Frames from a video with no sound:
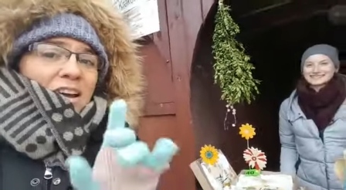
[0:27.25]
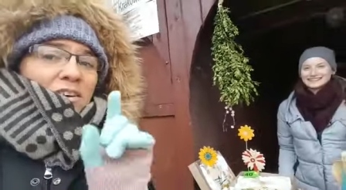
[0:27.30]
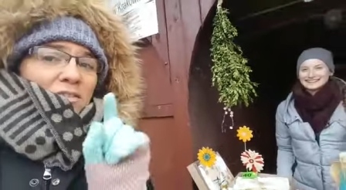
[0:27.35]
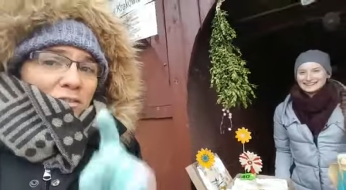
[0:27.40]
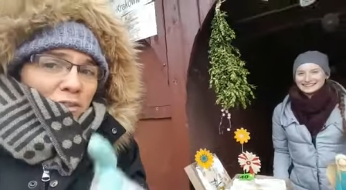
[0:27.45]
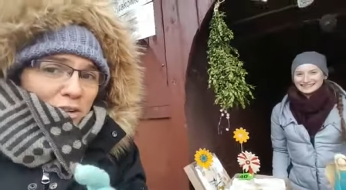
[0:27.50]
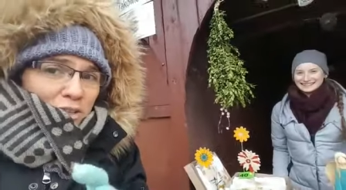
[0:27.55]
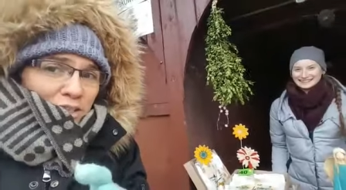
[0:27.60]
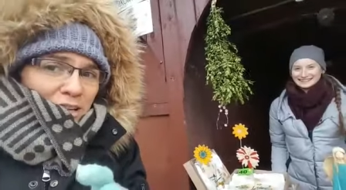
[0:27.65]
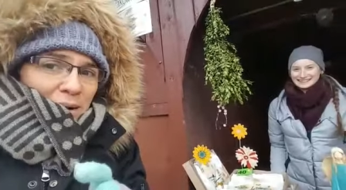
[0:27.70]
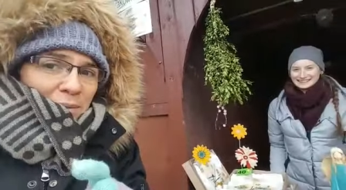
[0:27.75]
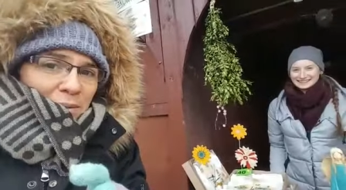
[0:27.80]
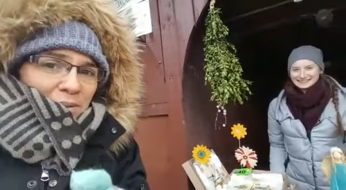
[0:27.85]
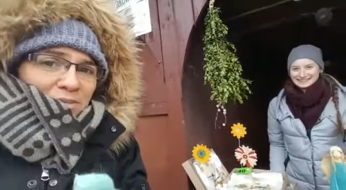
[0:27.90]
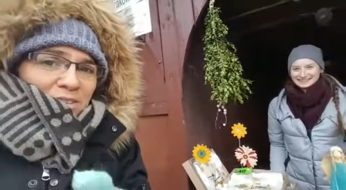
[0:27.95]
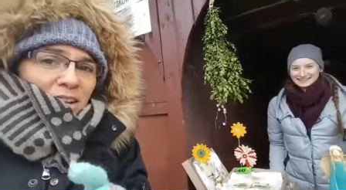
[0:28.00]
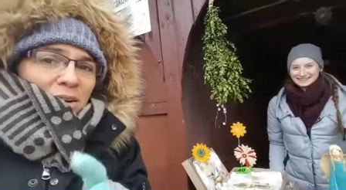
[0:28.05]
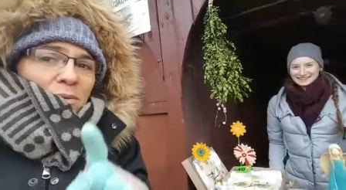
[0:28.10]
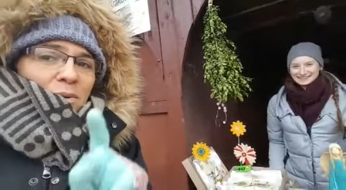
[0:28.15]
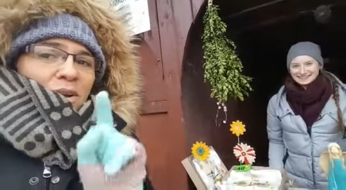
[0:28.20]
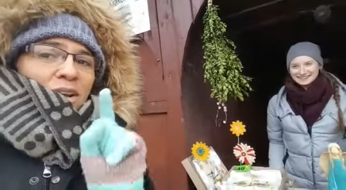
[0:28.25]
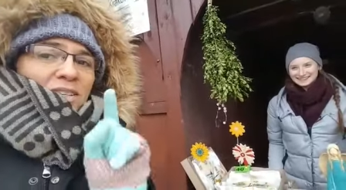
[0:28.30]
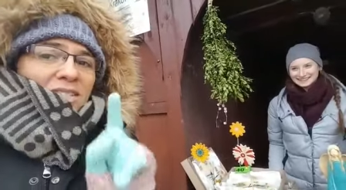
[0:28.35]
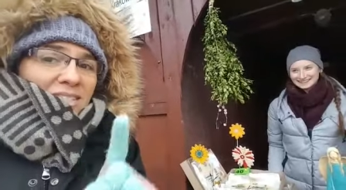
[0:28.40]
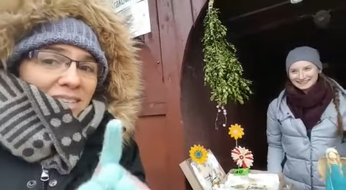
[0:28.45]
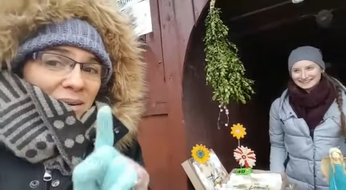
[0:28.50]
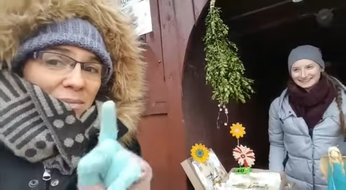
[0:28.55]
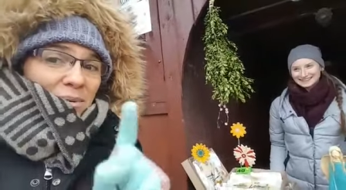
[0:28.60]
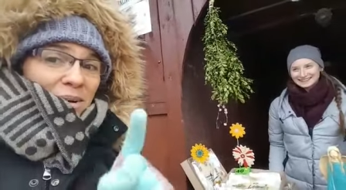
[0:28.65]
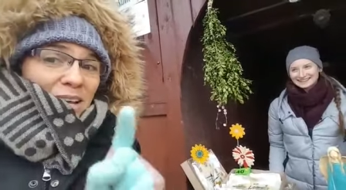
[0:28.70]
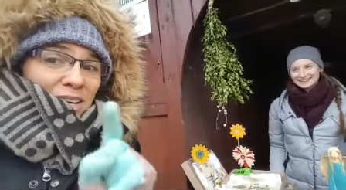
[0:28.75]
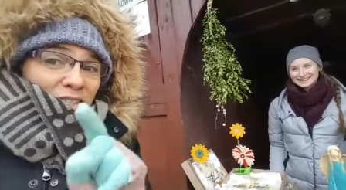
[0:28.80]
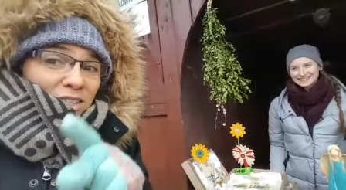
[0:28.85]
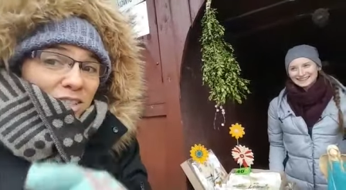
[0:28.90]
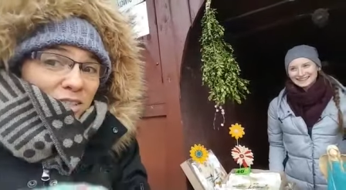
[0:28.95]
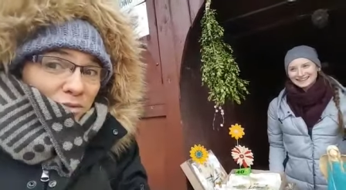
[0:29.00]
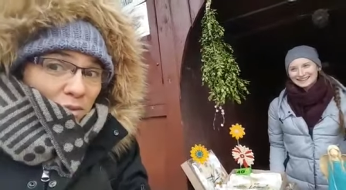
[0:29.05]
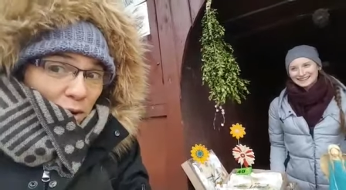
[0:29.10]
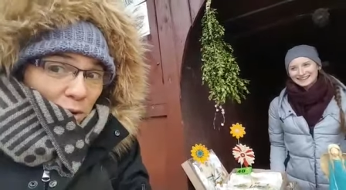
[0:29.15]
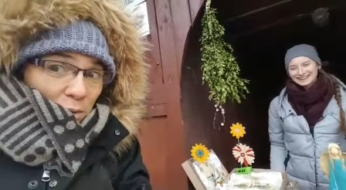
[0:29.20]
First time we've done one on someone
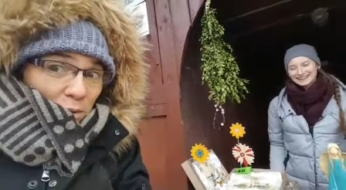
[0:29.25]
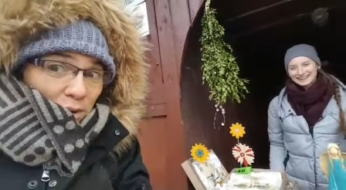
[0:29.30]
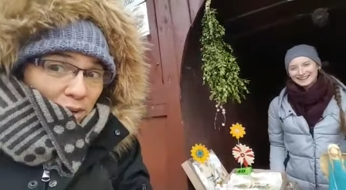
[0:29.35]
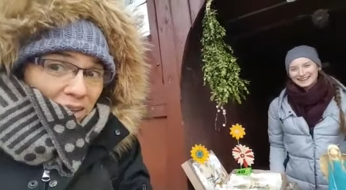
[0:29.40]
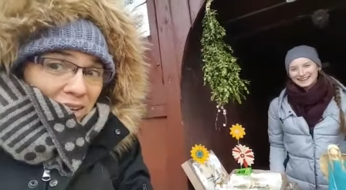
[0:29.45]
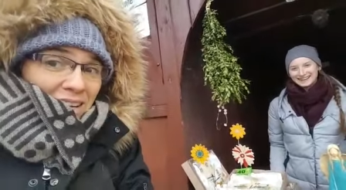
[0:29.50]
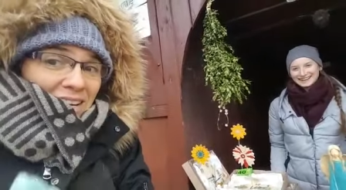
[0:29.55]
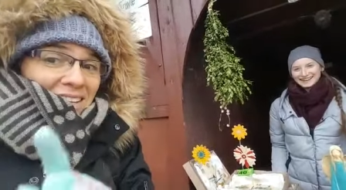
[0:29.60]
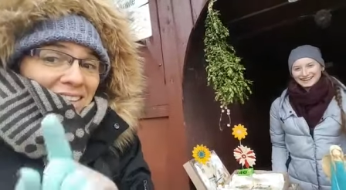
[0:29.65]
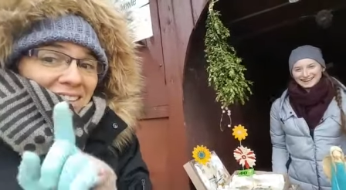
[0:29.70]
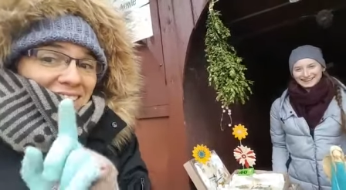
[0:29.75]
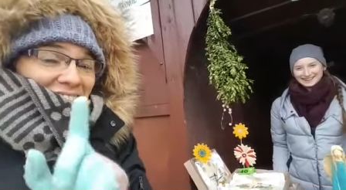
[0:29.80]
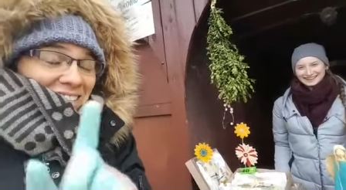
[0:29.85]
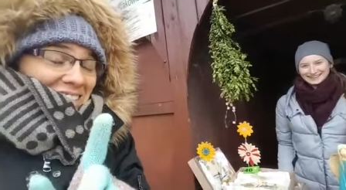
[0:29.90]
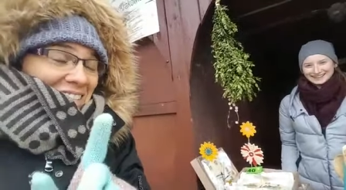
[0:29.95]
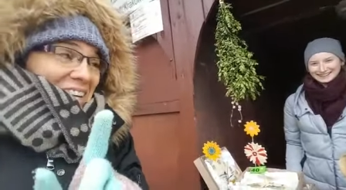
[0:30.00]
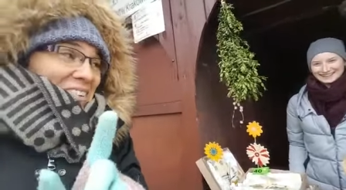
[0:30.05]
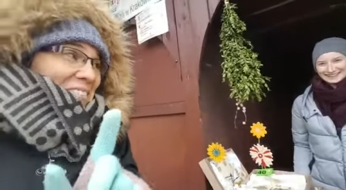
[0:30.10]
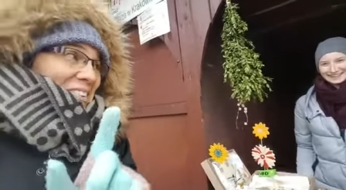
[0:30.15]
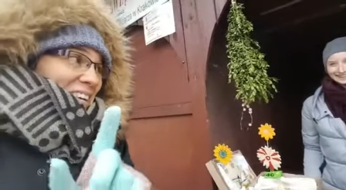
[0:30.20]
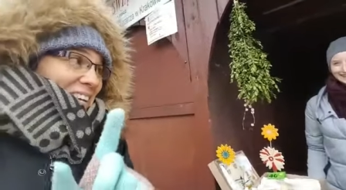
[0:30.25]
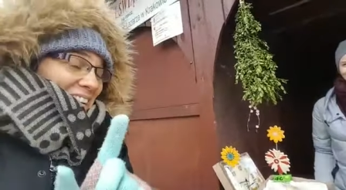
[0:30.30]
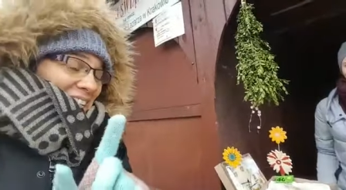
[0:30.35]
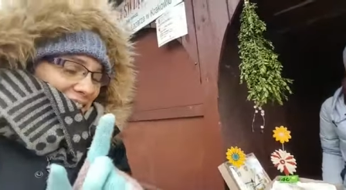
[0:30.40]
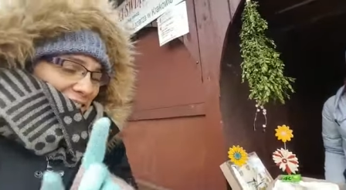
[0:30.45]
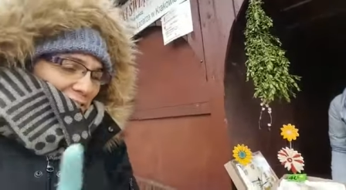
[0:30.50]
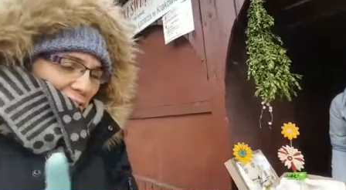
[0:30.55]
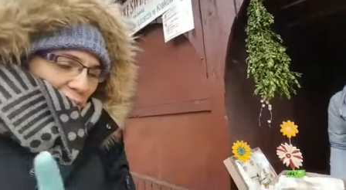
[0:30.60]
else's phone. This is Camelia's